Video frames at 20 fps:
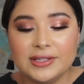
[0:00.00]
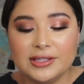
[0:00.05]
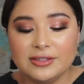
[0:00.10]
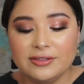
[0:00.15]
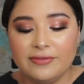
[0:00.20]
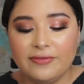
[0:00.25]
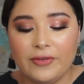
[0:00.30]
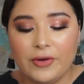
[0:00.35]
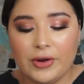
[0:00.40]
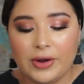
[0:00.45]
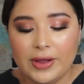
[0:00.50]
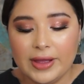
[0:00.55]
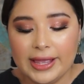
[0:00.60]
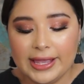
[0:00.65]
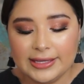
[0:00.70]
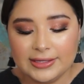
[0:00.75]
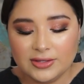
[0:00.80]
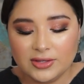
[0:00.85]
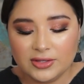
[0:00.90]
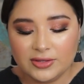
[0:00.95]
in Sephora
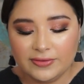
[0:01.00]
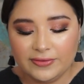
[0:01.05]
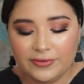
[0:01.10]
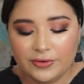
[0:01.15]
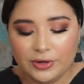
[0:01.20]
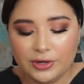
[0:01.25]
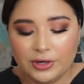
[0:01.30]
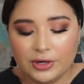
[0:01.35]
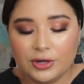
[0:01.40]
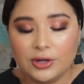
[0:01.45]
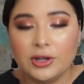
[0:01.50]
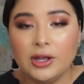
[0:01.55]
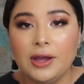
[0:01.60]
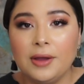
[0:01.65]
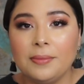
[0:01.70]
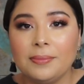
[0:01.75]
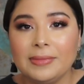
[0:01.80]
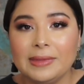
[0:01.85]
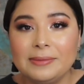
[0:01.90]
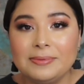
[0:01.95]
is the Sephora
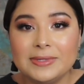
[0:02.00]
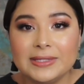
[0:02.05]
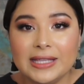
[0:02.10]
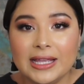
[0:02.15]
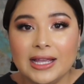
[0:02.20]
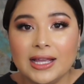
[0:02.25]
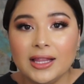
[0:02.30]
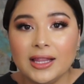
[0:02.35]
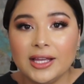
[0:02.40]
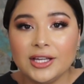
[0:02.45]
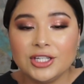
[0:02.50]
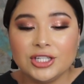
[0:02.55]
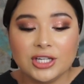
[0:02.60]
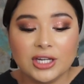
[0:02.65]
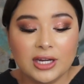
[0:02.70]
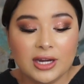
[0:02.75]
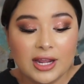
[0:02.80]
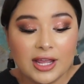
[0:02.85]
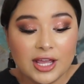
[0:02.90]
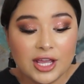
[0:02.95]
Lipstain
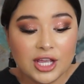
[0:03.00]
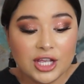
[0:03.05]
collection.